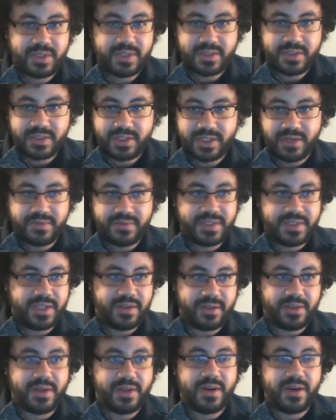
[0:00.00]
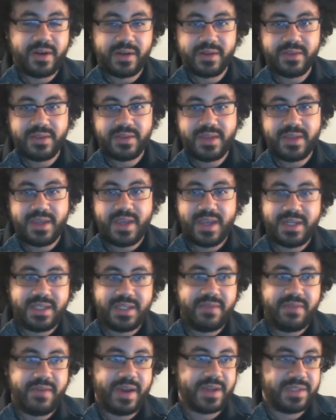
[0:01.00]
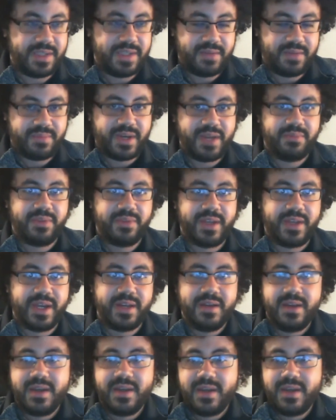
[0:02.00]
shoves it along the anti-vaccine pipeline,